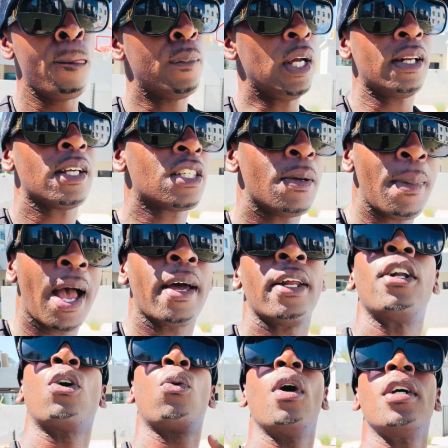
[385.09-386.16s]
It doesn't matter.
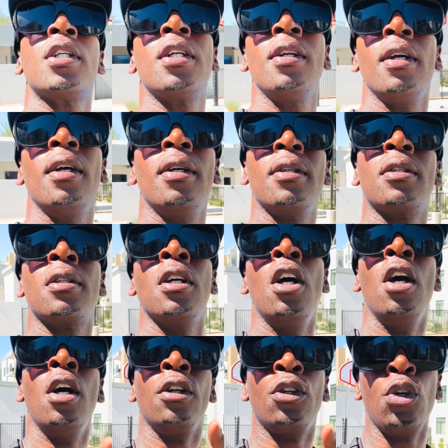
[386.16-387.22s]
The question is,
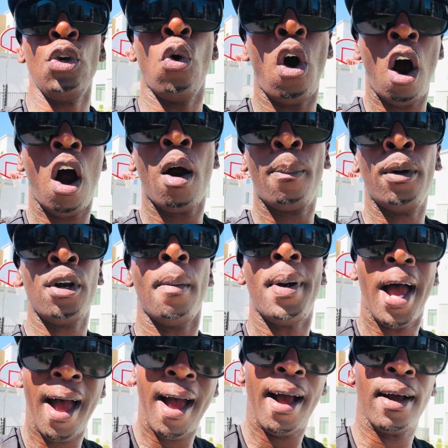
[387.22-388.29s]
do you harp on the
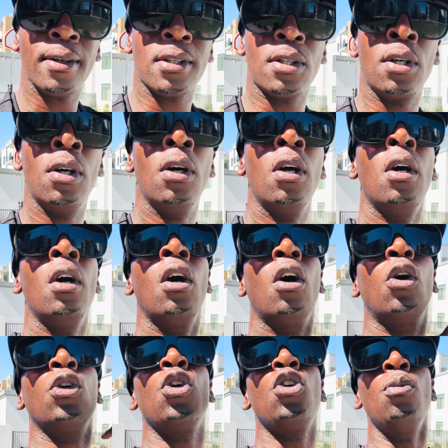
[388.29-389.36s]
past
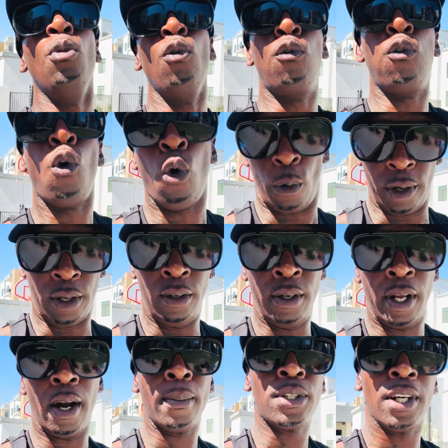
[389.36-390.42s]
or do you move forward?
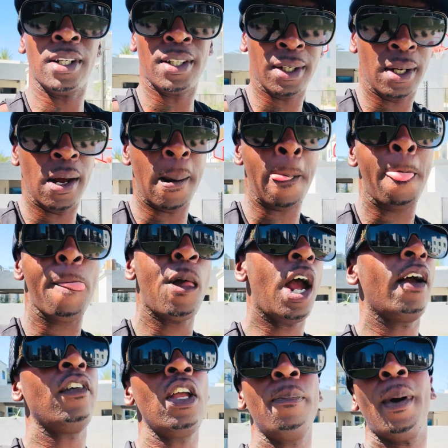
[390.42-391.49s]
And I'm going to say this again.
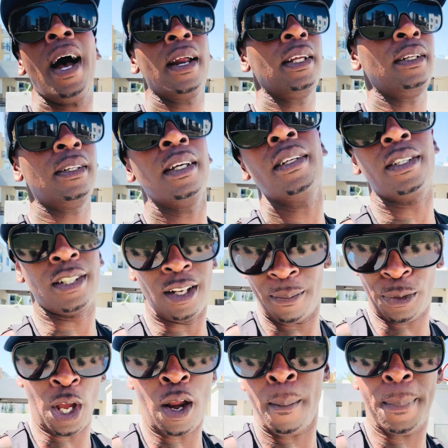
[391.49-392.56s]
Everybody did
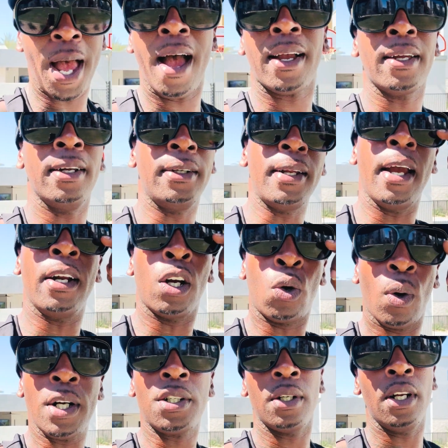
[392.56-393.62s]
something back in the day. The
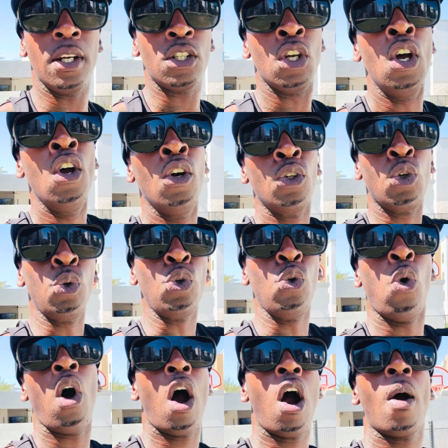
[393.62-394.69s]
question is, do
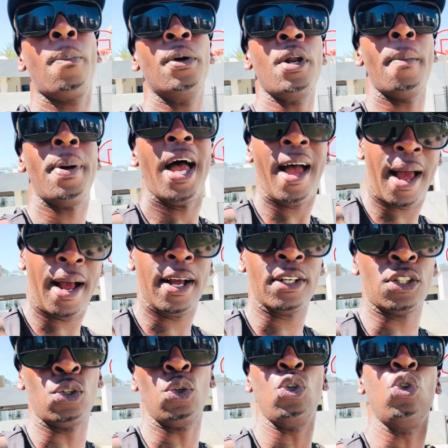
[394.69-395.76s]
you harp on the
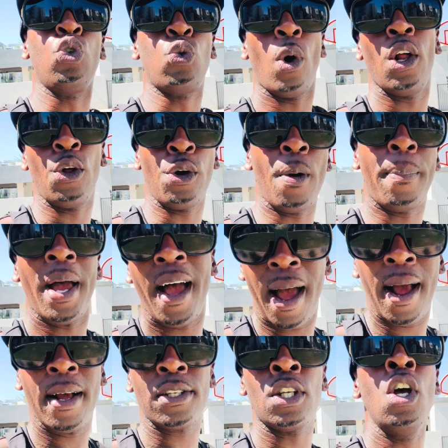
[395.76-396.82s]
past? Do you dwell on the
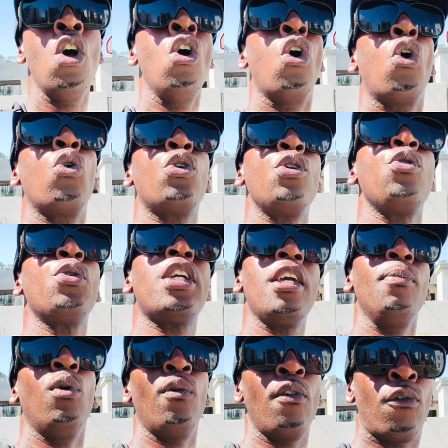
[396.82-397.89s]
past? Or do you
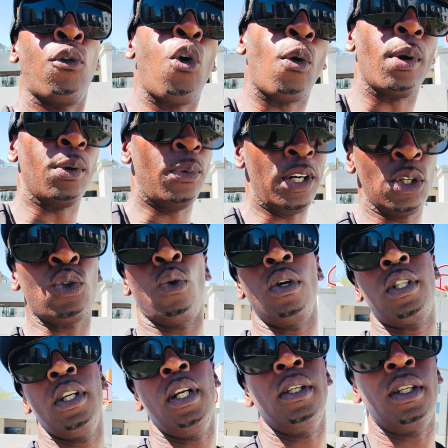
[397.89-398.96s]
keep moving forward? When it's all
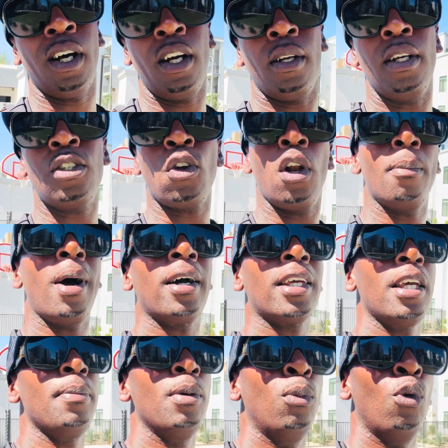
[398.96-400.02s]
said and done, it's all about
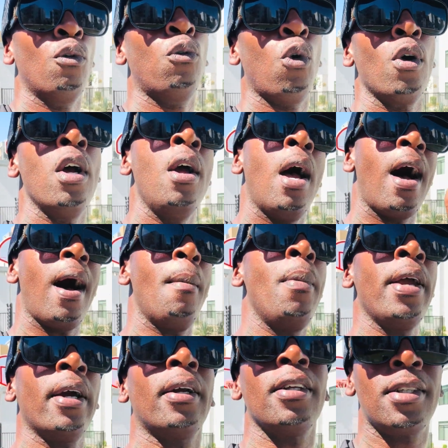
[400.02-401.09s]
keeping moving forward. I'm
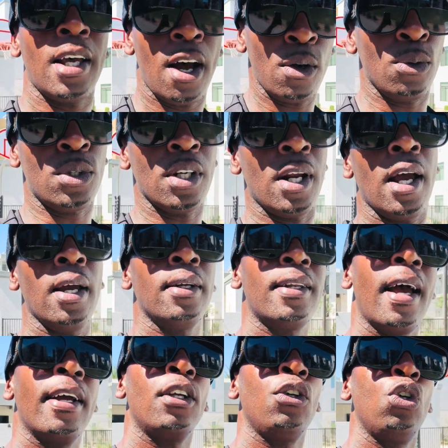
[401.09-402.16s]
here to tell you today
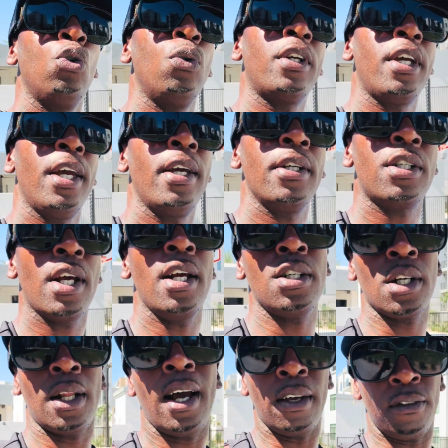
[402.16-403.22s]
that you can
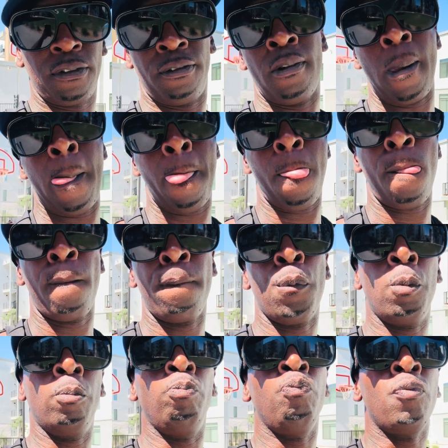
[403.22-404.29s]
change your life.
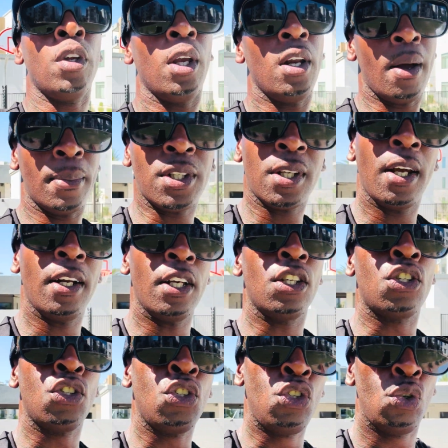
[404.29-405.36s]
And I'm going to say
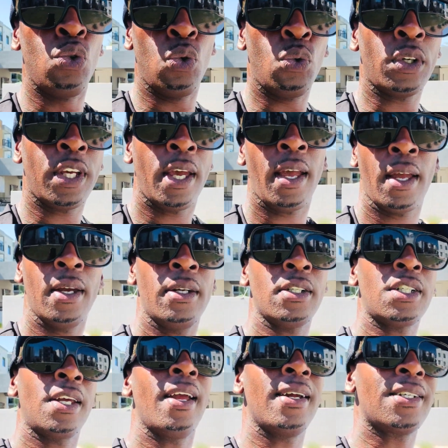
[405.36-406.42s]
this, you can
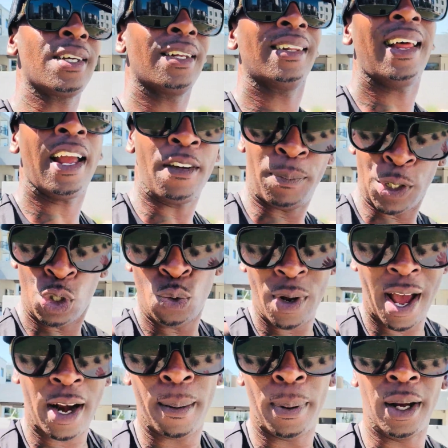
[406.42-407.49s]
change your life, but you
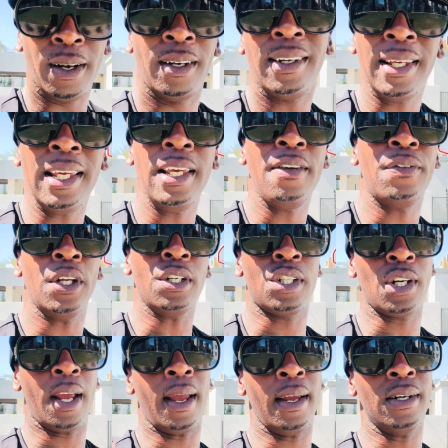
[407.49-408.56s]
got to believe in
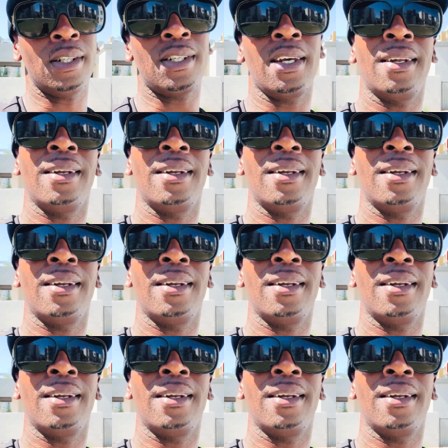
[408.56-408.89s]
change.